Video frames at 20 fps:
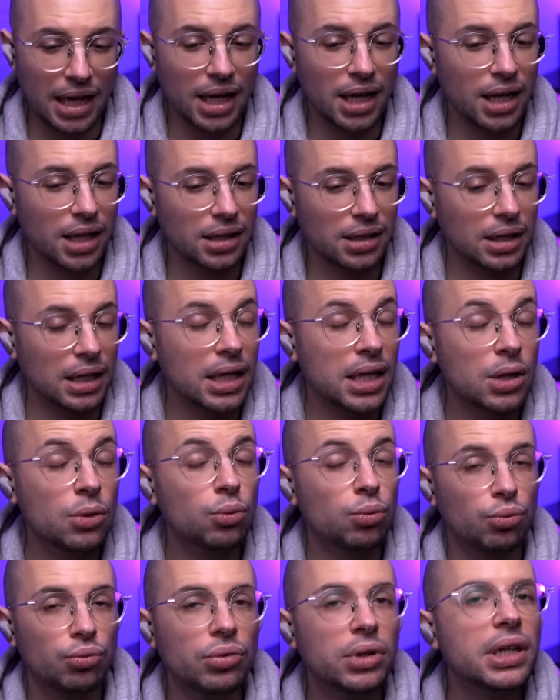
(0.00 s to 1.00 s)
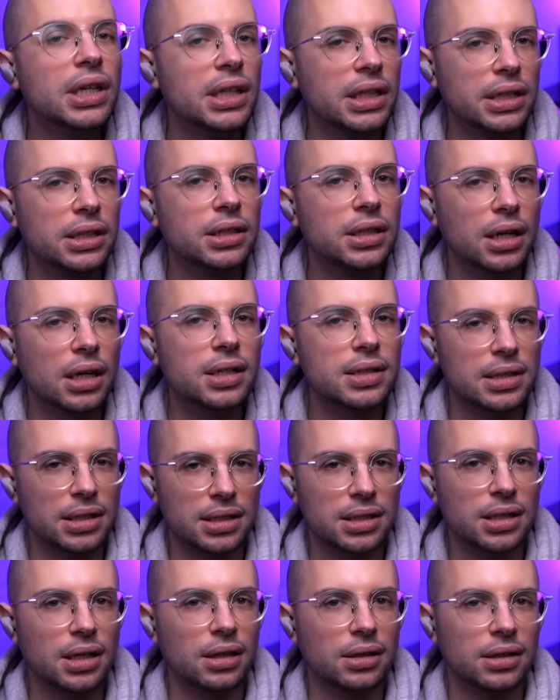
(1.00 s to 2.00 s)
And he really does
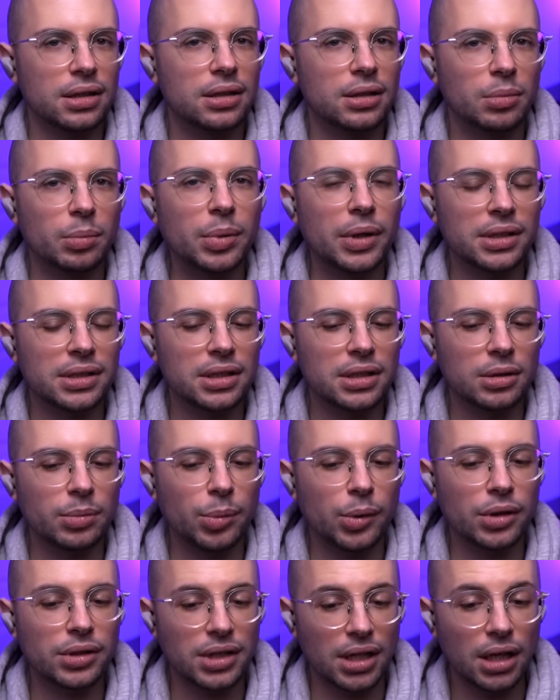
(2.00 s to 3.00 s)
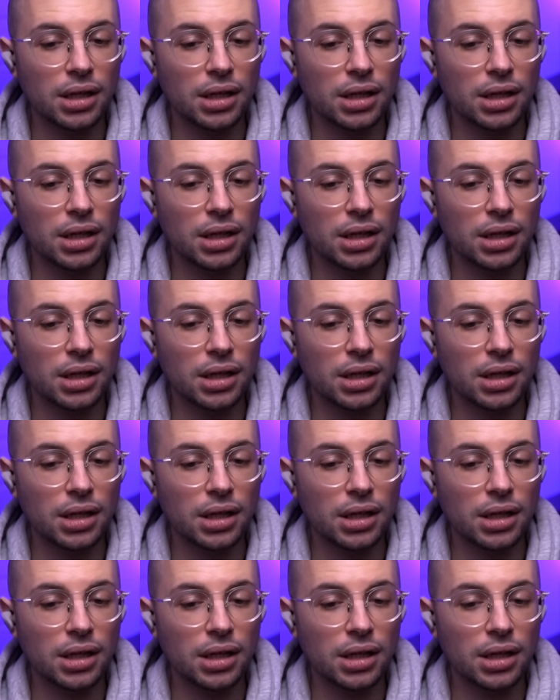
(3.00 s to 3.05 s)
excel in the belting part.